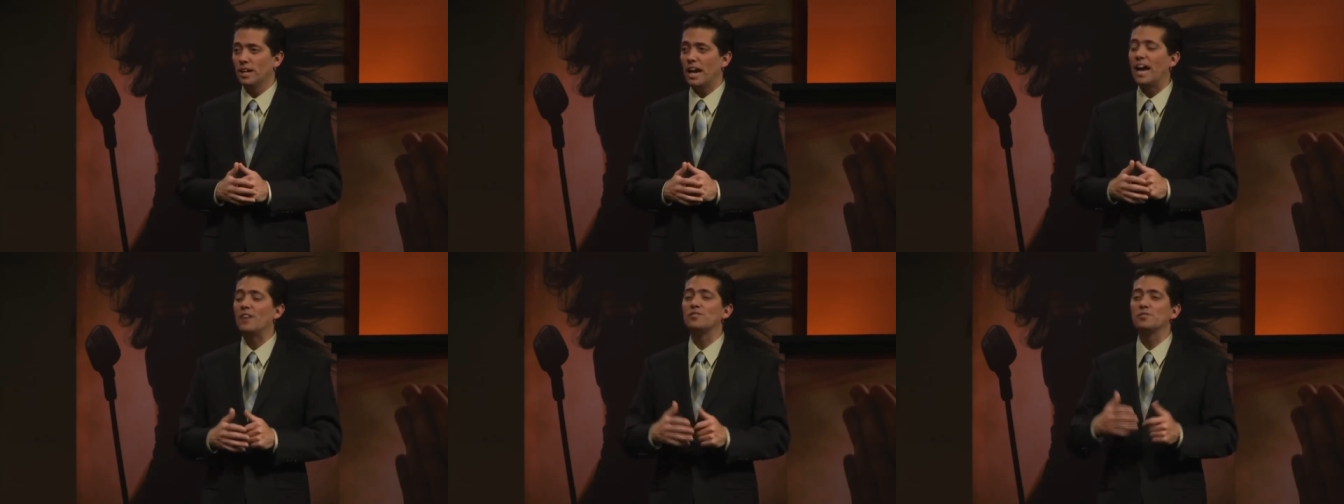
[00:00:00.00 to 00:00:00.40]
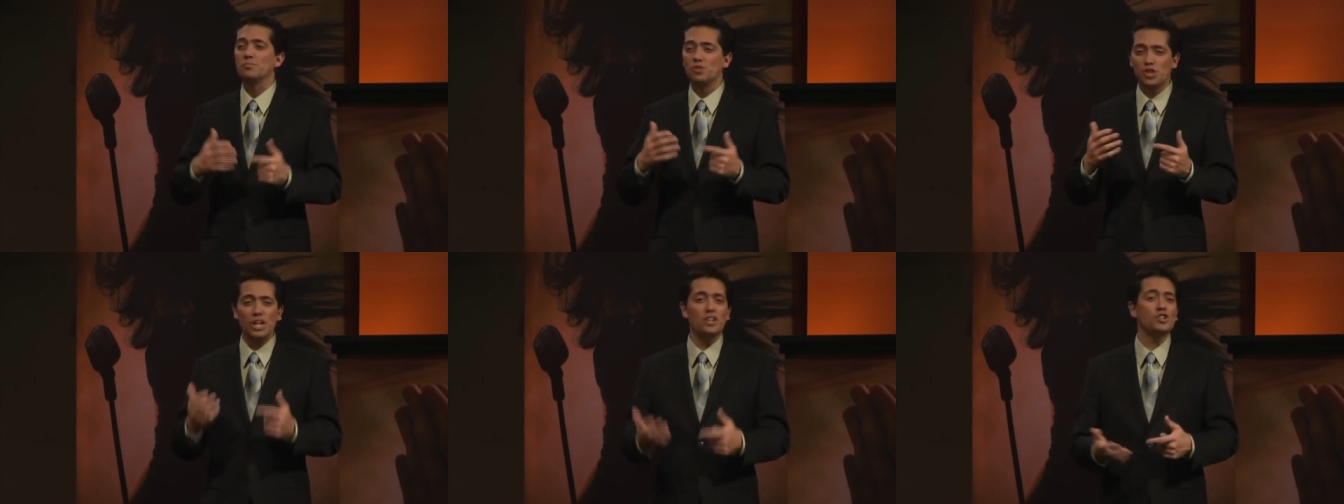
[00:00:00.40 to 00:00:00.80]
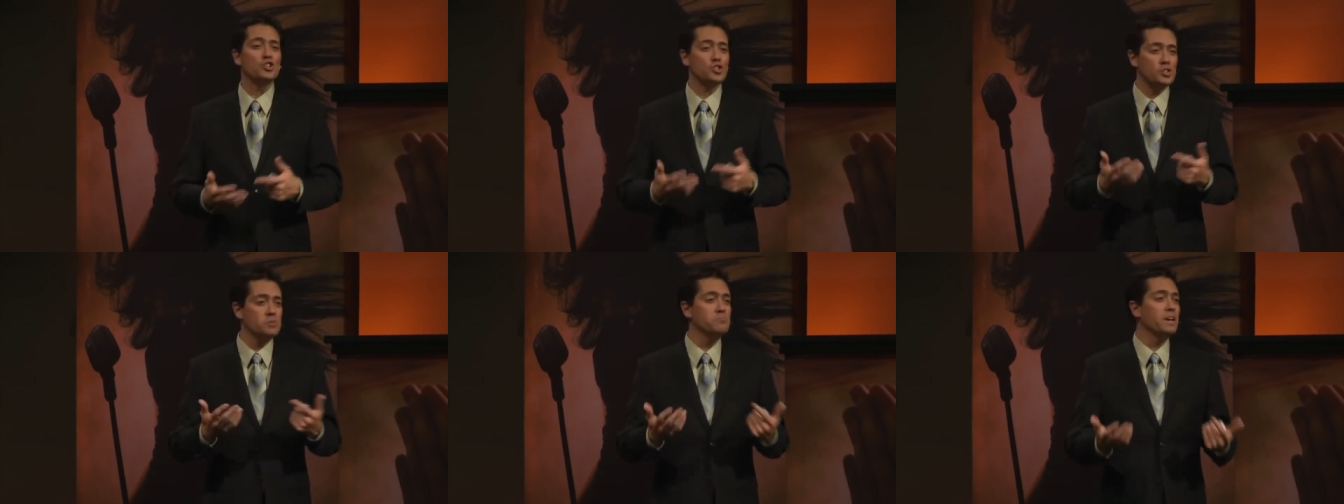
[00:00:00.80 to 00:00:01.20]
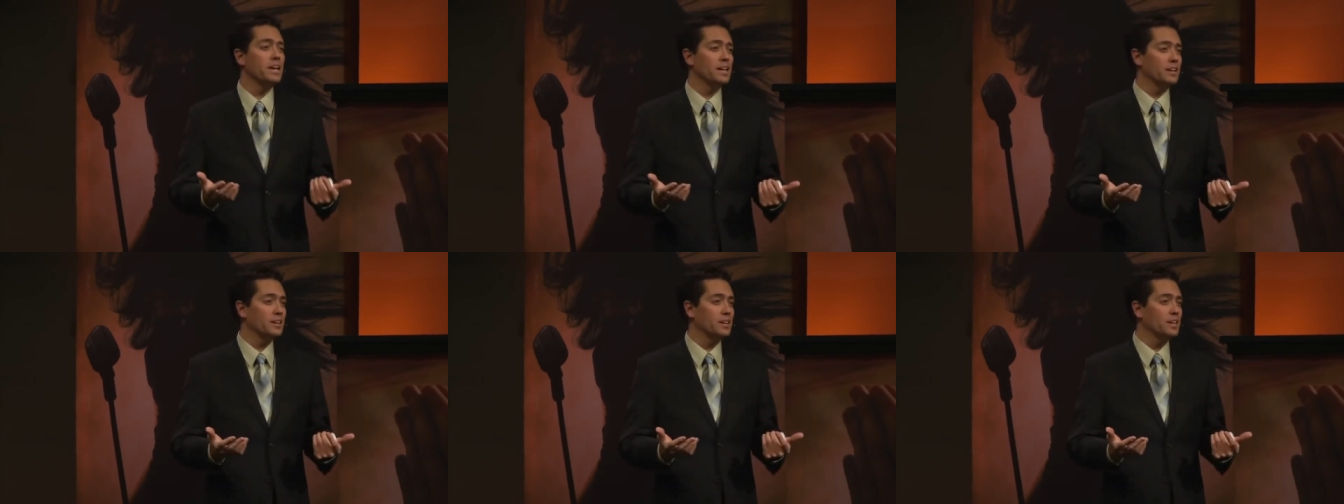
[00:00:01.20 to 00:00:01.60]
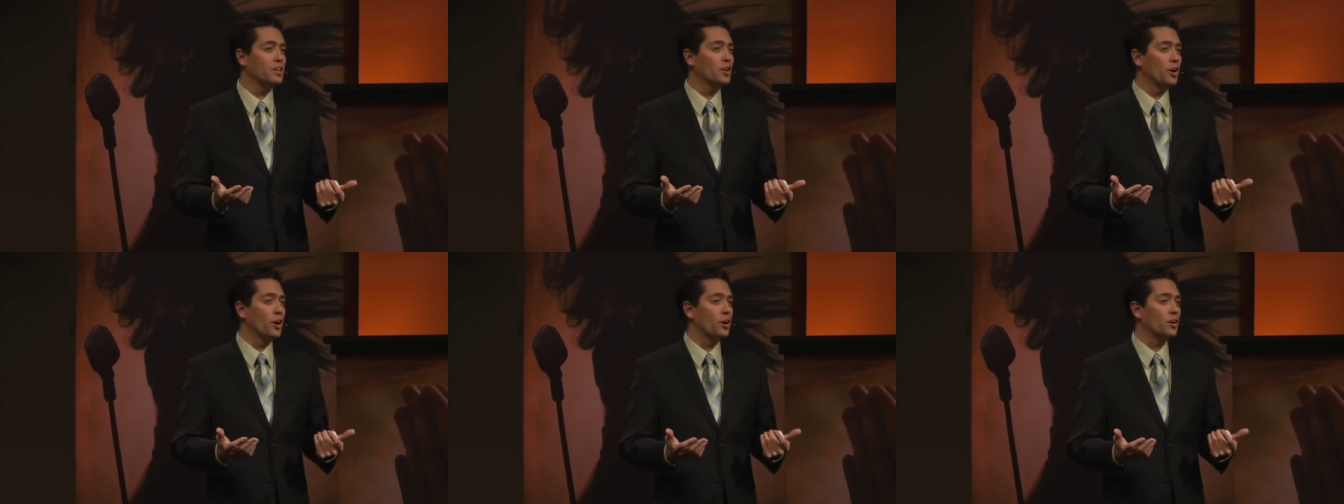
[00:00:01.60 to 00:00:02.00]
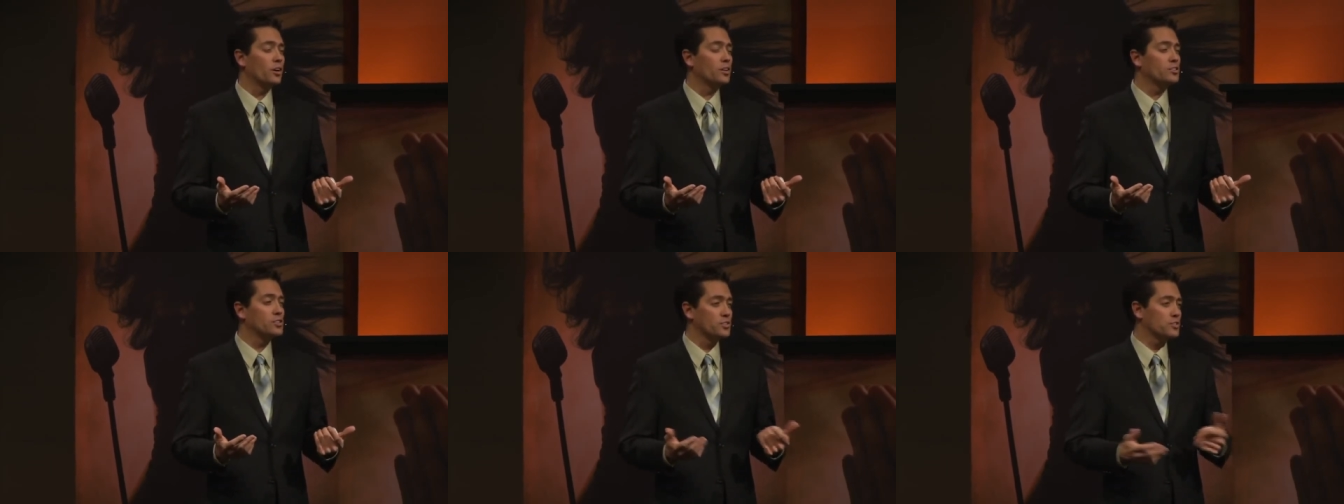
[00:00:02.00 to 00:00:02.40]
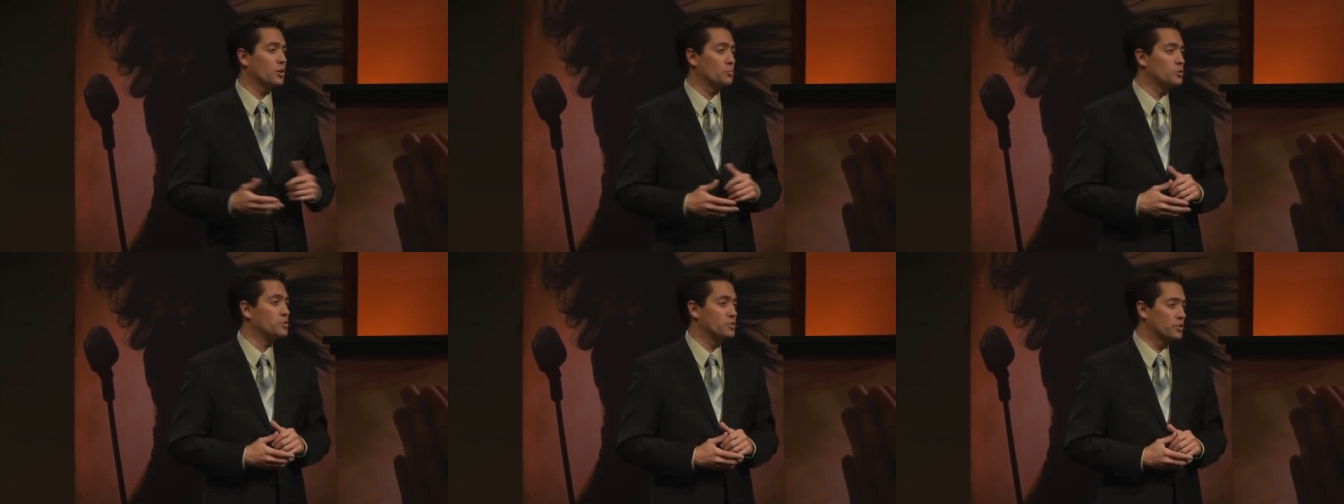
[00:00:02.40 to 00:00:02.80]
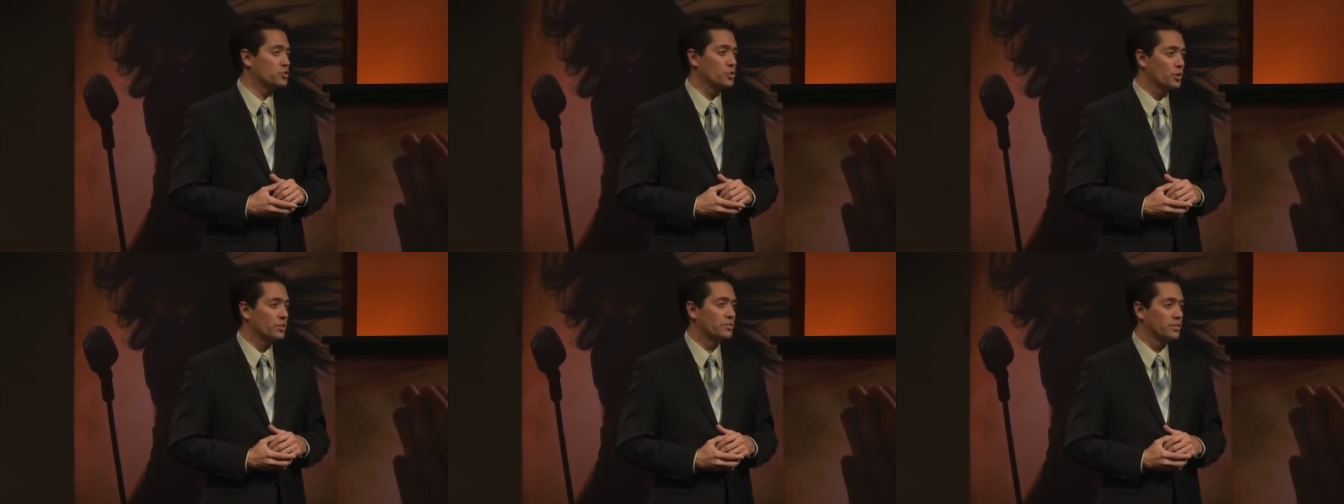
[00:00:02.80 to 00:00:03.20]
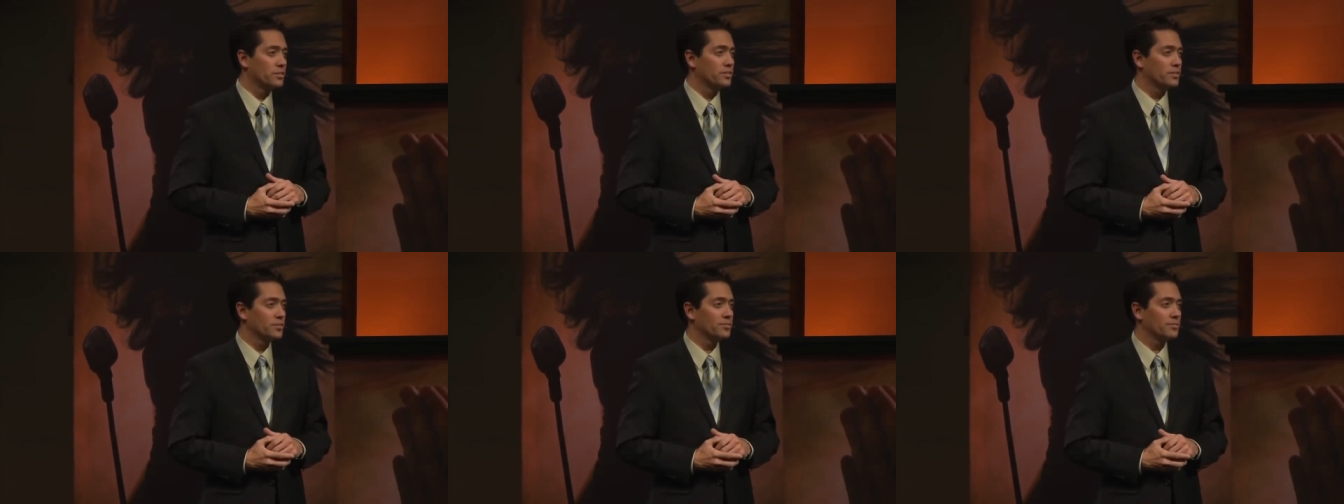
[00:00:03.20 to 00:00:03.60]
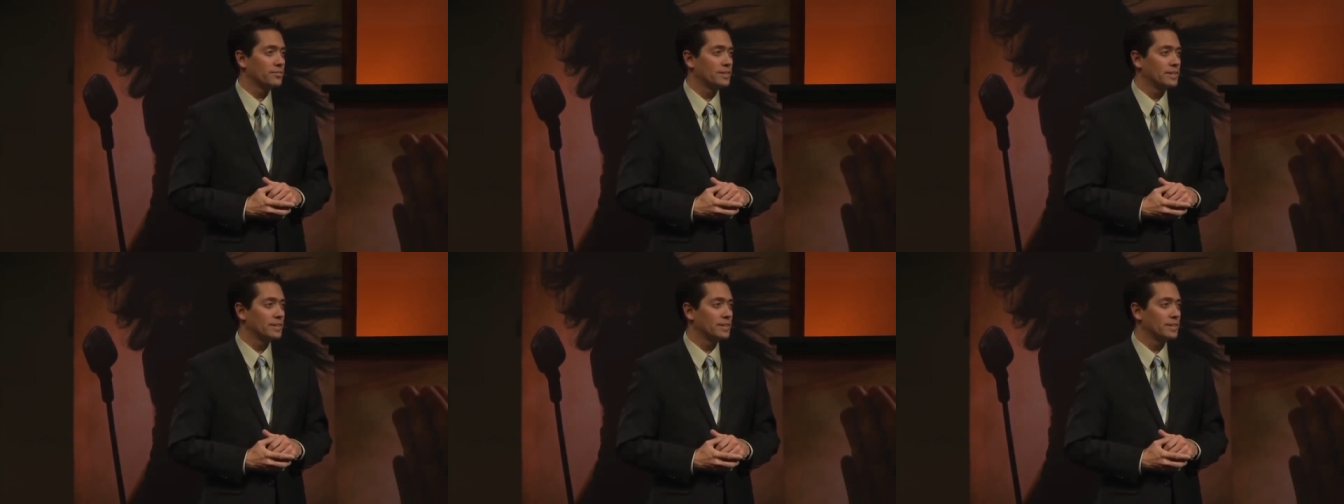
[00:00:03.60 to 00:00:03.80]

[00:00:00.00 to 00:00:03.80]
have some changes to make in our just our music choices.